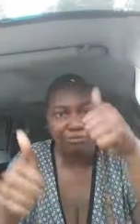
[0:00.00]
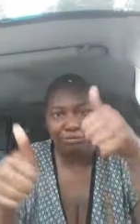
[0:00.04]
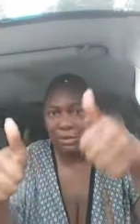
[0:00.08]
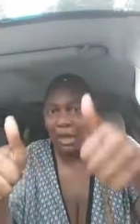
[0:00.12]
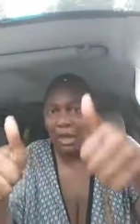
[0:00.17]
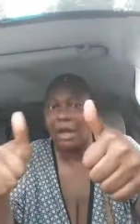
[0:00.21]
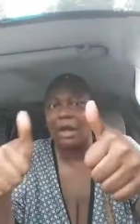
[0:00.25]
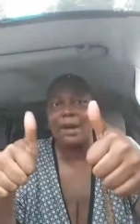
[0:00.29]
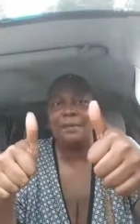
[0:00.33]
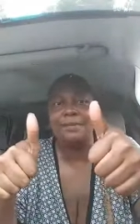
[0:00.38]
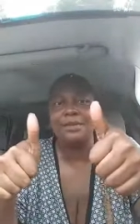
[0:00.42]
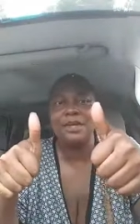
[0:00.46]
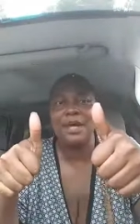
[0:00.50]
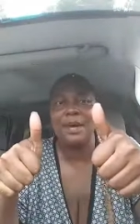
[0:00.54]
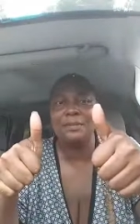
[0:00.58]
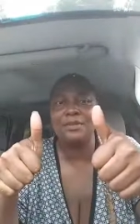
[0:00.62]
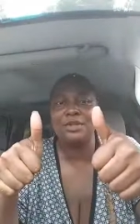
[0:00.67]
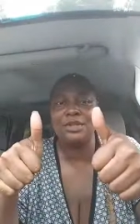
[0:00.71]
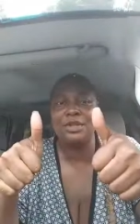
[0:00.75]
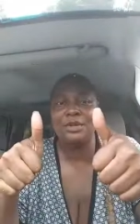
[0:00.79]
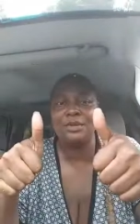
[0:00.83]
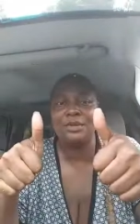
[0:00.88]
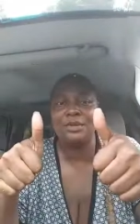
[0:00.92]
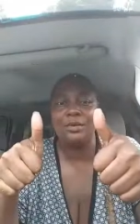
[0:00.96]
thumbs
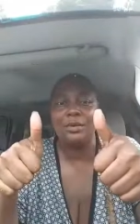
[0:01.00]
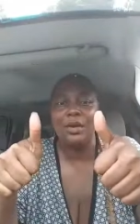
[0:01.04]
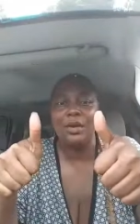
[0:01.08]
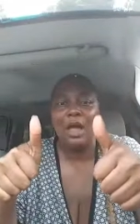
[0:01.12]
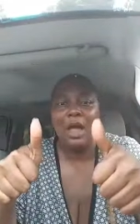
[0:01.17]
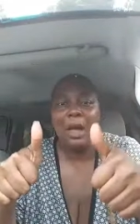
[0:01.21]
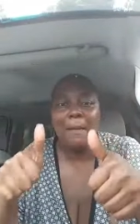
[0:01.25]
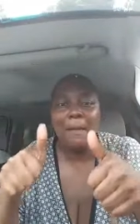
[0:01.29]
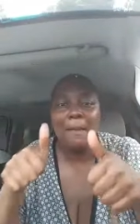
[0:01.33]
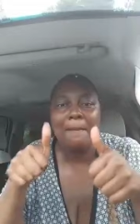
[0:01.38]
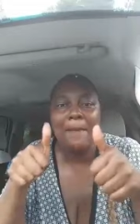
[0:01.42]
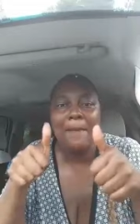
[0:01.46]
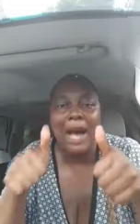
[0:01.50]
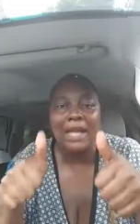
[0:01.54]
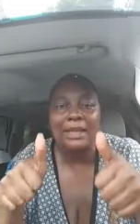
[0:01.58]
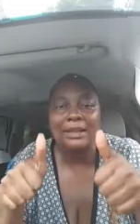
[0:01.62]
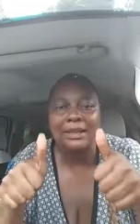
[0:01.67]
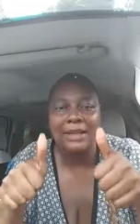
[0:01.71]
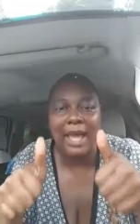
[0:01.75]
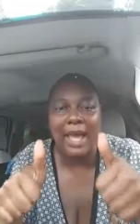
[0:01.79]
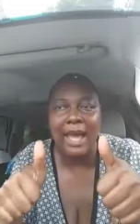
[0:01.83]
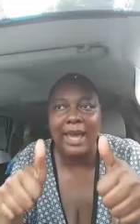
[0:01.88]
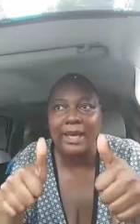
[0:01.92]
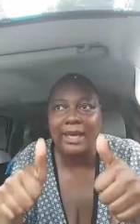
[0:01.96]
up to you. Well, my
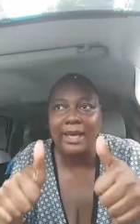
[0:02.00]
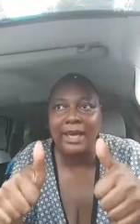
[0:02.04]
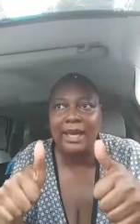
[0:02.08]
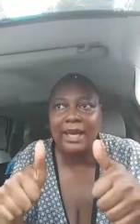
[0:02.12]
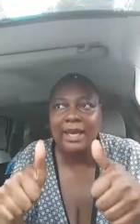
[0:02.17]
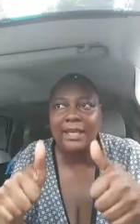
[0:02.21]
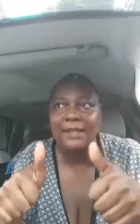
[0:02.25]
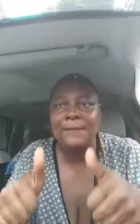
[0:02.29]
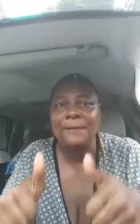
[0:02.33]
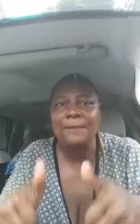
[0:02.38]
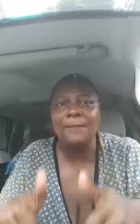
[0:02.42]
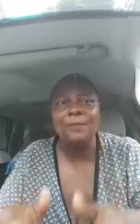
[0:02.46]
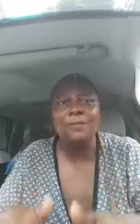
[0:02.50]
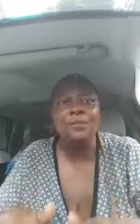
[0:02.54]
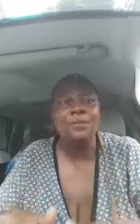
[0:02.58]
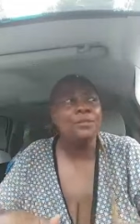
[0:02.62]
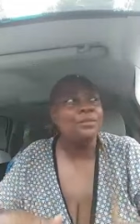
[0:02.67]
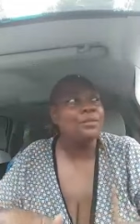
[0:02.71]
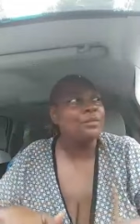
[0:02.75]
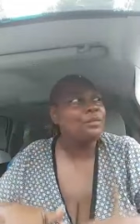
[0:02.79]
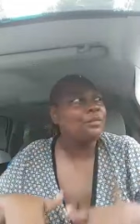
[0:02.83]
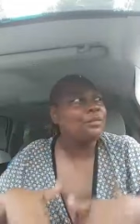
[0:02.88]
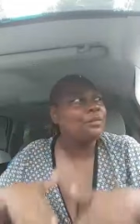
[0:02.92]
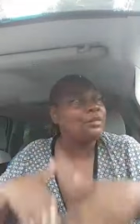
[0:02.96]
thing is.
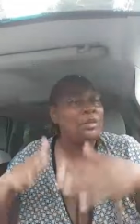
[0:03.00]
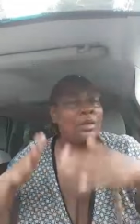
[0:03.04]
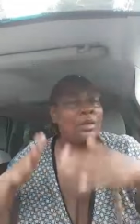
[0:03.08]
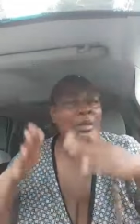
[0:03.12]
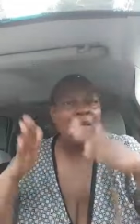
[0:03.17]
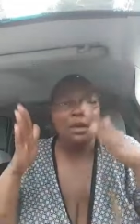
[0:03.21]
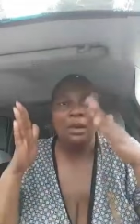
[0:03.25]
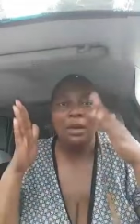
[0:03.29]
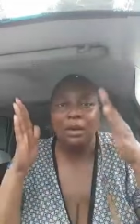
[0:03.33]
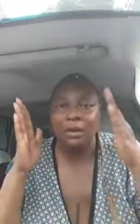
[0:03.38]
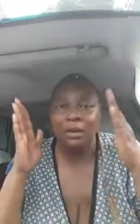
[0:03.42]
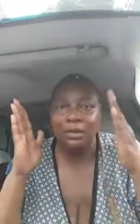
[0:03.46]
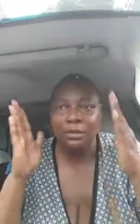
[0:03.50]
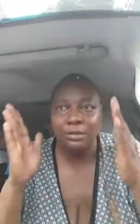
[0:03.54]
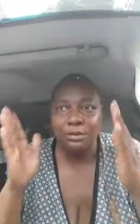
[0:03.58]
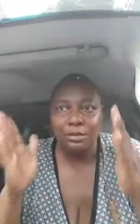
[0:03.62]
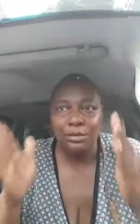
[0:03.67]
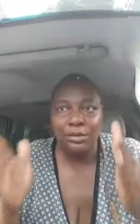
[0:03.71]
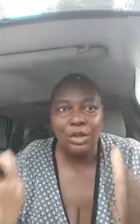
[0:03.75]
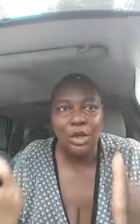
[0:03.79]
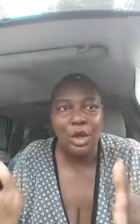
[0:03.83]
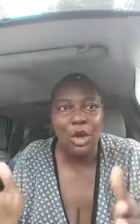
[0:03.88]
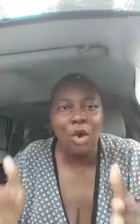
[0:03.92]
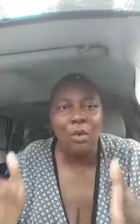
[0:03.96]

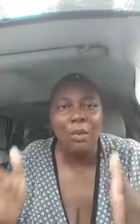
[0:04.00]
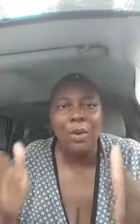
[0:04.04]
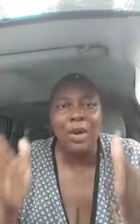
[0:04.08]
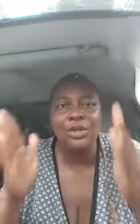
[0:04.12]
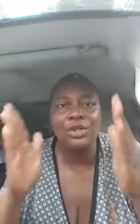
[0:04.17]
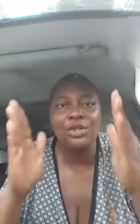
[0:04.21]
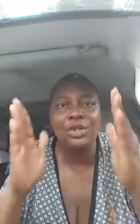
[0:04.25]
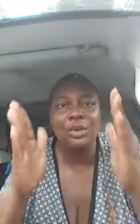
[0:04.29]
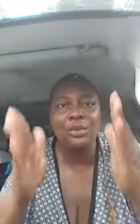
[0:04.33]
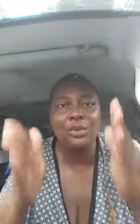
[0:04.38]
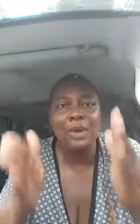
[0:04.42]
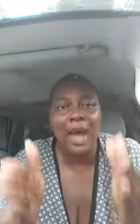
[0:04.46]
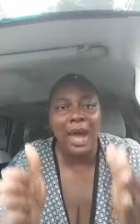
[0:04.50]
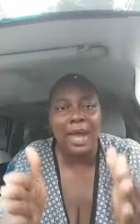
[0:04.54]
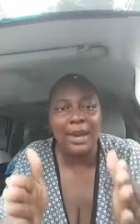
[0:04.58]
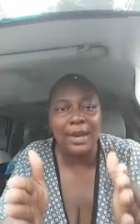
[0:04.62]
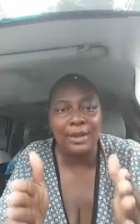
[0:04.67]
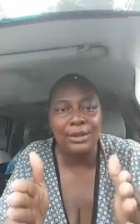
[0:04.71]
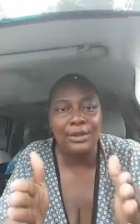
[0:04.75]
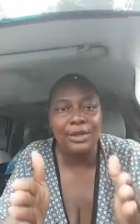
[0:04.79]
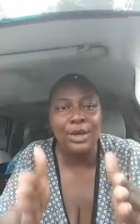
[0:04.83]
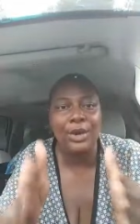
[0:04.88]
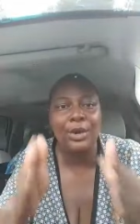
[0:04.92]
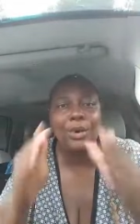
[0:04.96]
Do what you
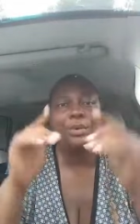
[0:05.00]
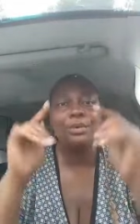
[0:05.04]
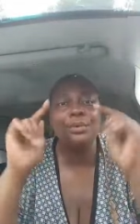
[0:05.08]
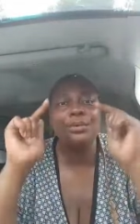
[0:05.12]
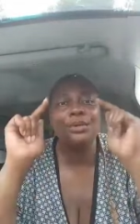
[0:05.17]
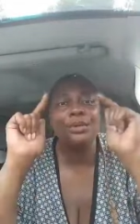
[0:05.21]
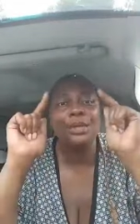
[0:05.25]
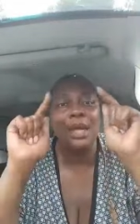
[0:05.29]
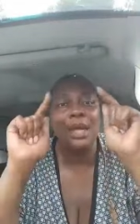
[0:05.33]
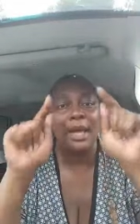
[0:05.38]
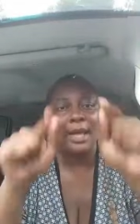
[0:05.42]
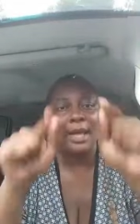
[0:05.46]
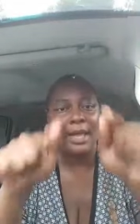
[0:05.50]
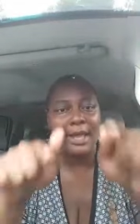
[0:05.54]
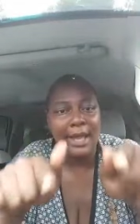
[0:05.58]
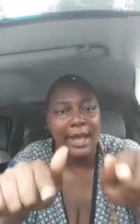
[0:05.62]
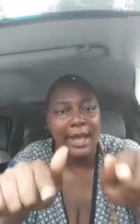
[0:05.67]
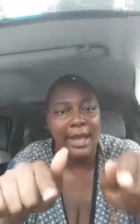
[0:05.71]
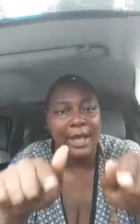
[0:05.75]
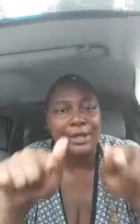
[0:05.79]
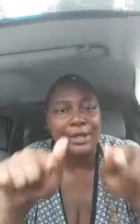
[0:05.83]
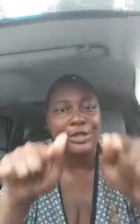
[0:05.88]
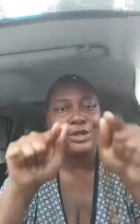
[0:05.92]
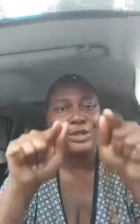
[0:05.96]
gotta do to
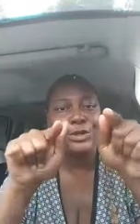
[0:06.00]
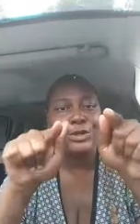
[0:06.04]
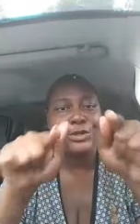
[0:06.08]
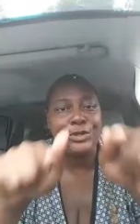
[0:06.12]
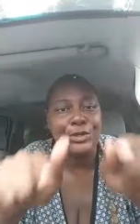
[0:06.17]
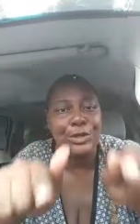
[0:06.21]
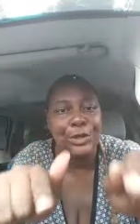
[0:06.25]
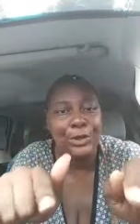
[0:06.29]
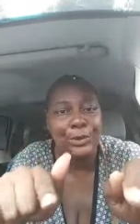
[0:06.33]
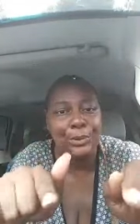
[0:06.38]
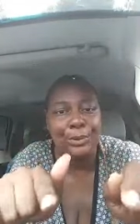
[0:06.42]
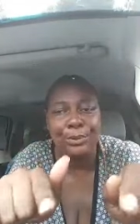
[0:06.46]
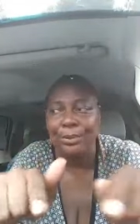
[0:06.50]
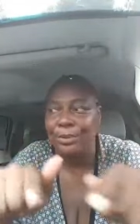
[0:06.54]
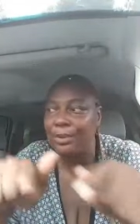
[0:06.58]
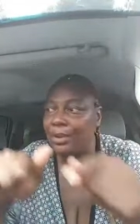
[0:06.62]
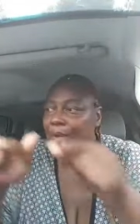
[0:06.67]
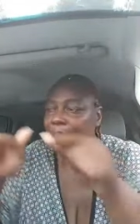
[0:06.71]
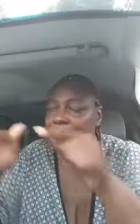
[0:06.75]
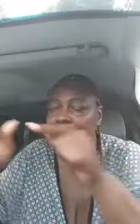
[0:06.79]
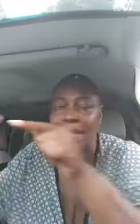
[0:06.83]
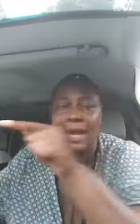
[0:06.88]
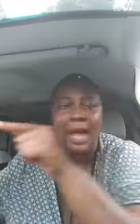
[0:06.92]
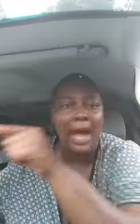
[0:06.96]
enhance you,
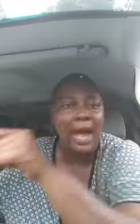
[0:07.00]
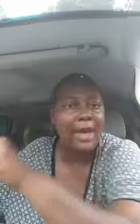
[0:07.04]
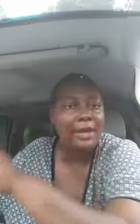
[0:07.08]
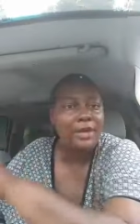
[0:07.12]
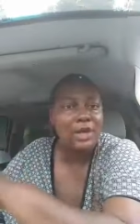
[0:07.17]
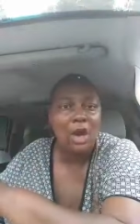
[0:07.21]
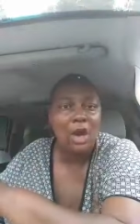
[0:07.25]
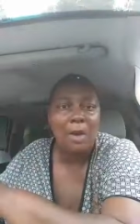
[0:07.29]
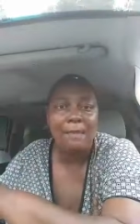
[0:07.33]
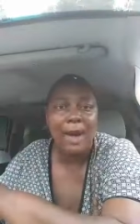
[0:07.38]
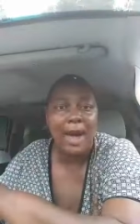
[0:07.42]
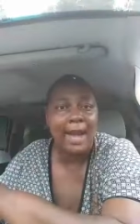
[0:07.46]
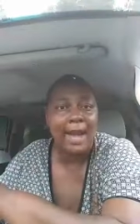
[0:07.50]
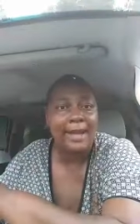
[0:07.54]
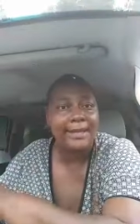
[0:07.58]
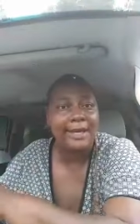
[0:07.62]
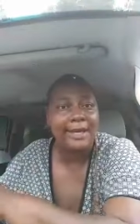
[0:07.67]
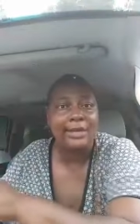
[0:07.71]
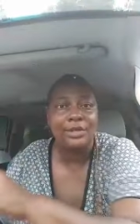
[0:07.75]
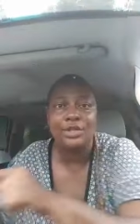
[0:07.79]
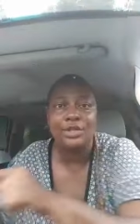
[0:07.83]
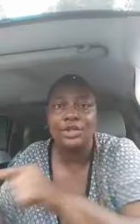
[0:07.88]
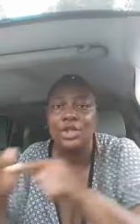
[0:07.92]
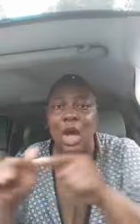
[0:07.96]
not
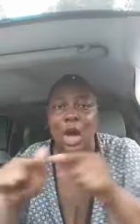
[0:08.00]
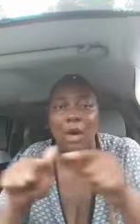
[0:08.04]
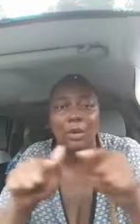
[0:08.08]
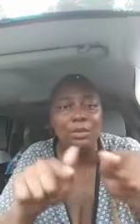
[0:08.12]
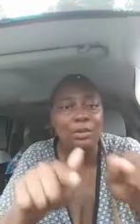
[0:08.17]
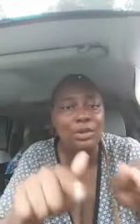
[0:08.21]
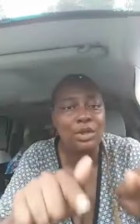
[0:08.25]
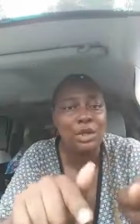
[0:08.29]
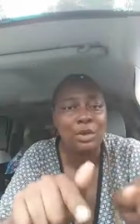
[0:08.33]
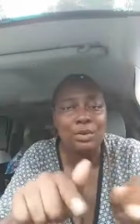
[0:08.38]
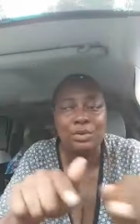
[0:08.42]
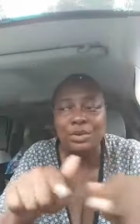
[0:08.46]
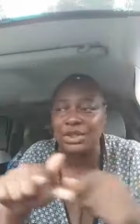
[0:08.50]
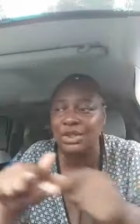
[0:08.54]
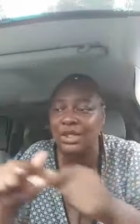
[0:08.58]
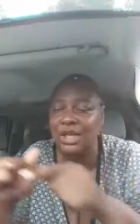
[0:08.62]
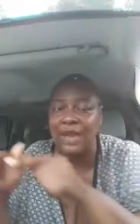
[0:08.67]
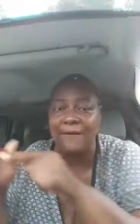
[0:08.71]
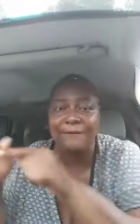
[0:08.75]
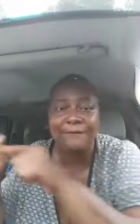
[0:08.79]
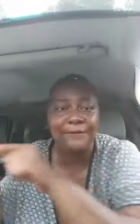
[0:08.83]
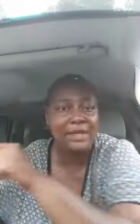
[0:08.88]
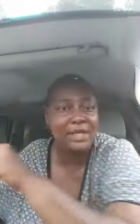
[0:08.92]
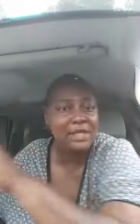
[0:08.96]
nobody else. Don't do
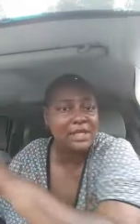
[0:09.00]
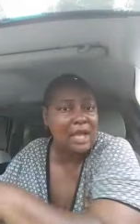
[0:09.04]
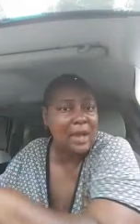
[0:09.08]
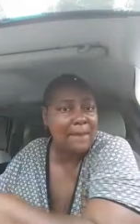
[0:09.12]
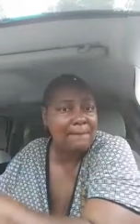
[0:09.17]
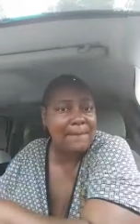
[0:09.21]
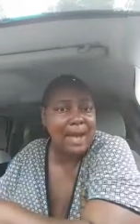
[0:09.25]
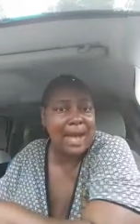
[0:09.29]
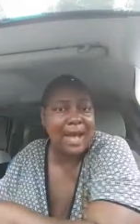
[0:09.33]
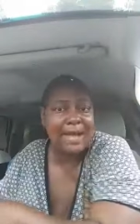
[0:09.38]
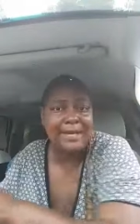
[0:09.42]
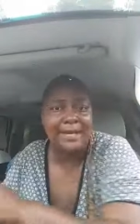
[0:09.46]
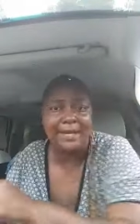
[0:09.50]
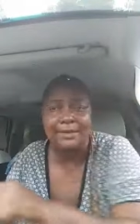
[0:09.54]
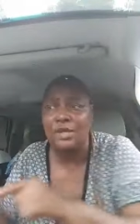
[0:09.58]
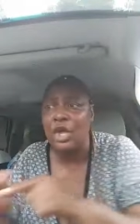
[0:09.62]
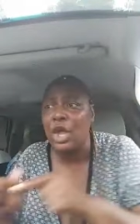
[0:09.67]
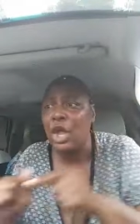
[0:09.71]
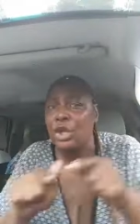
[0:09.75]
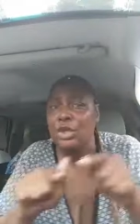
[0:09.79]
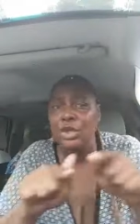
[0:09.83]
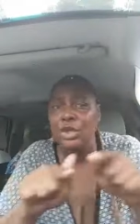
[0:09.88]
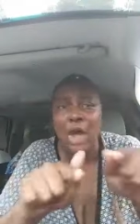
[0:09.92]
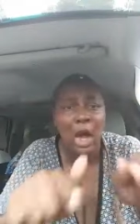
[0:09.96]
shit for somebody
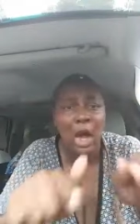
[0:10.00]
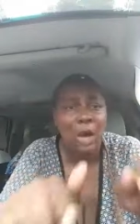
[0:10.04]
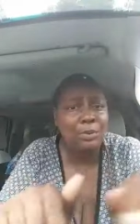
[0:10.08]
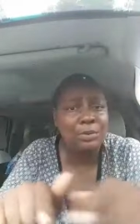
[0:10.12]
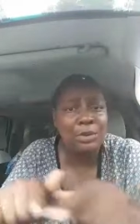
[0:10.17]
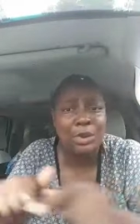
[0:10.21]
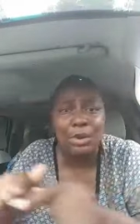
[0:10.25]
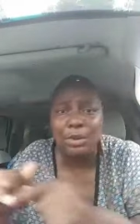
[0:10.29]
else. Don't